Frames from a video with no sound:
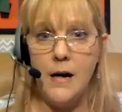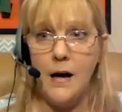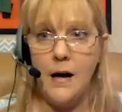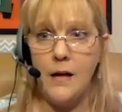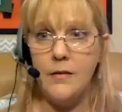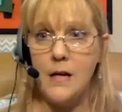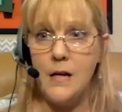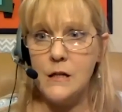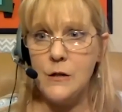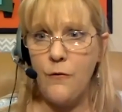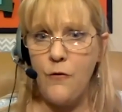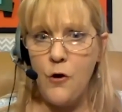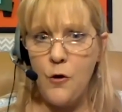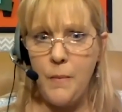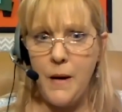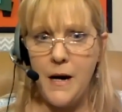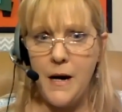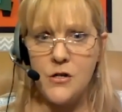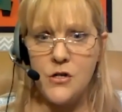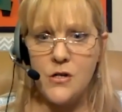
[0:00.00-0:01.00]
And thanks for
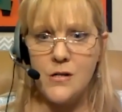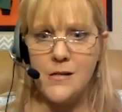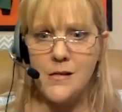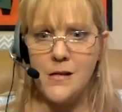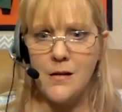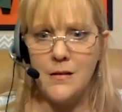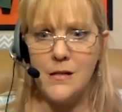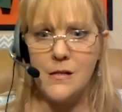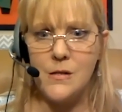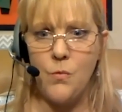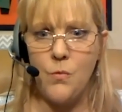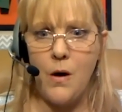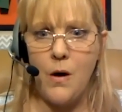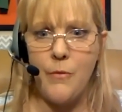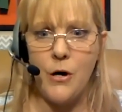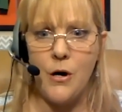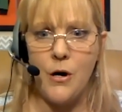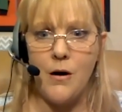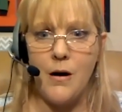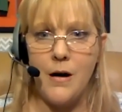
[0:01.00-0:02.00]
your patience on this
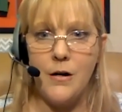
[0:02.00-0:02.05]
webinar.